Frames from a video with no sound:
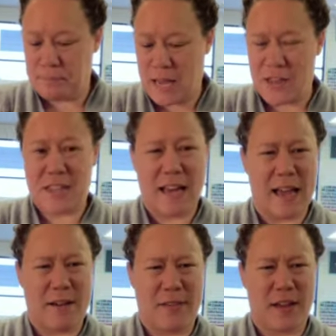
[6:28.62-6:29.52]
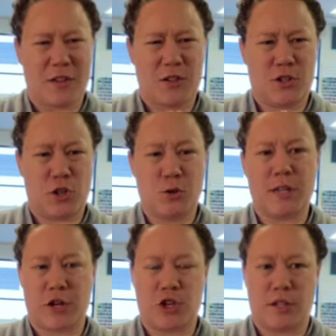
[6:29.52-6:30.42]
I think I have 2
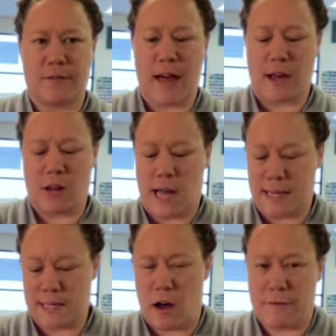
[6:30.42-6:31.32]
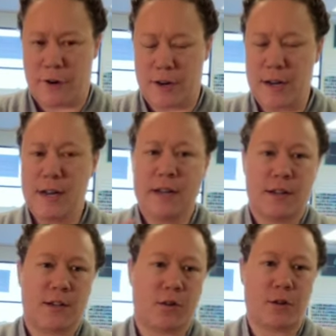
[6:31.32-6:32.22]
sessions of that class offered,
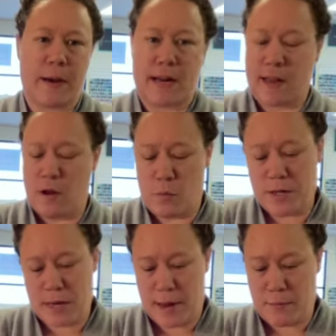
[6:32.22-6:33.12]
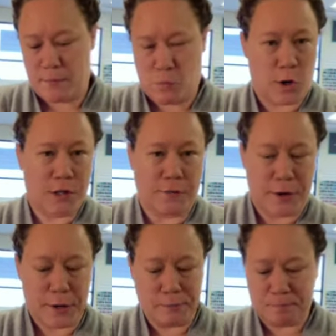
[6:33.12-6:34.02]
so depending on what time works for you.